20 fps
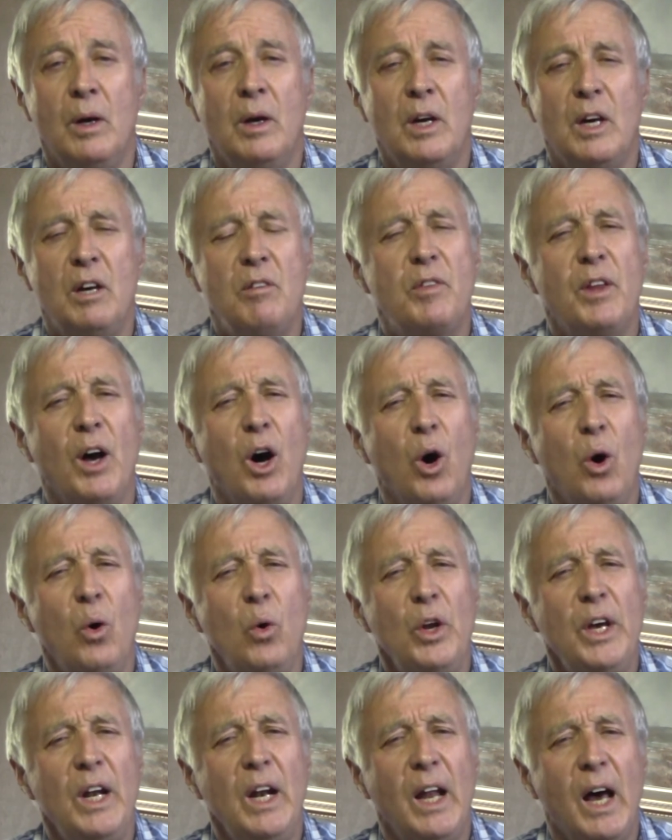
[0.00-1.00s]
If the
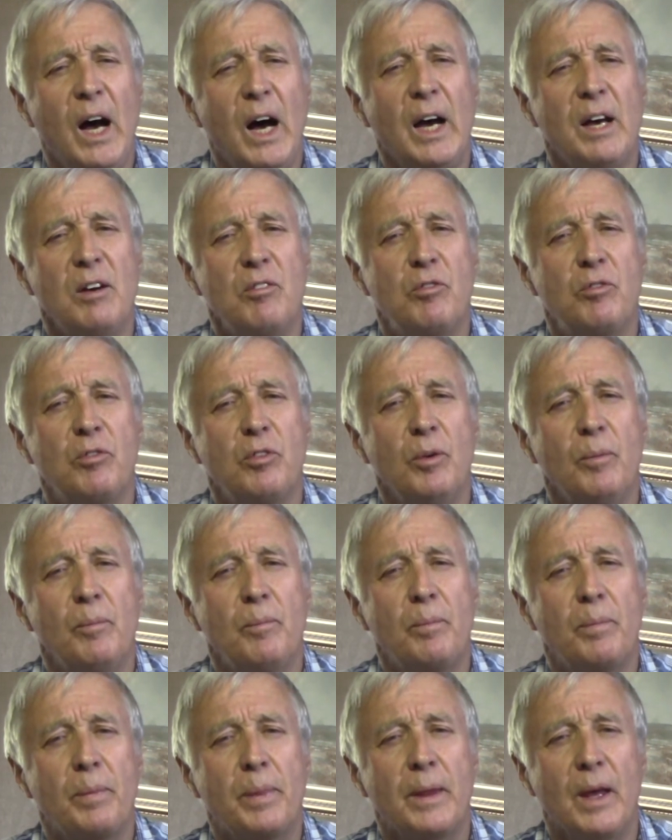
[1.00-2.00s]
holy life,
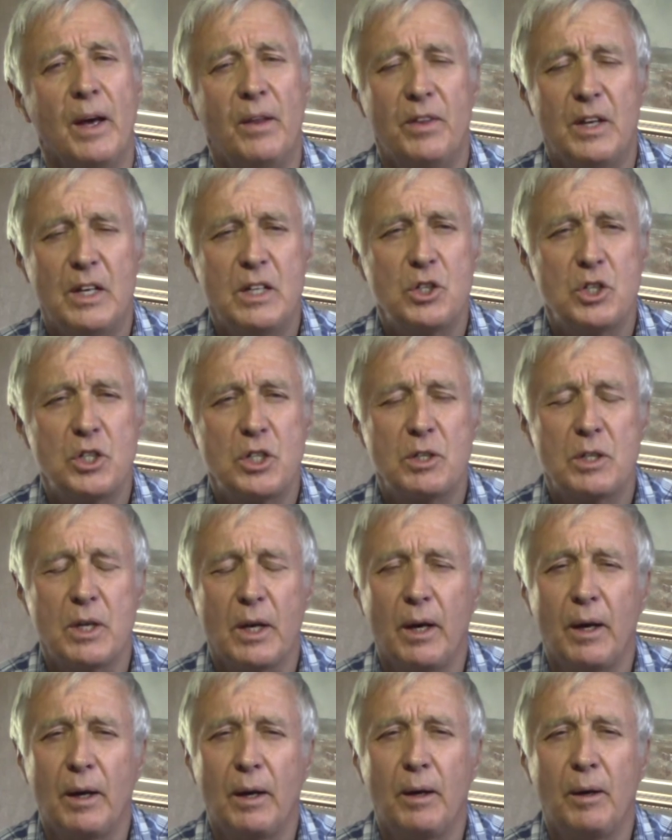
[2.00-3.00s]
and this
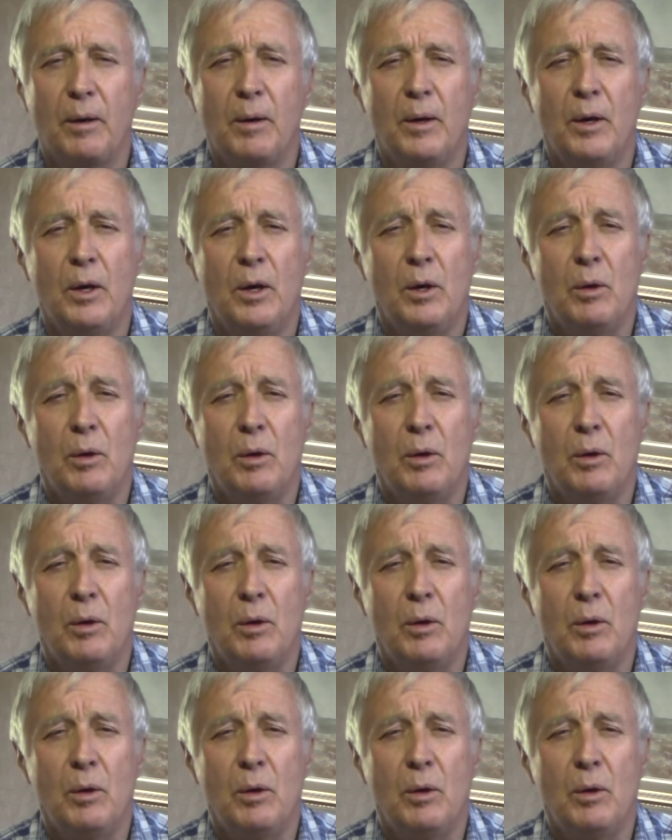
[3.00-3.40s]
uh,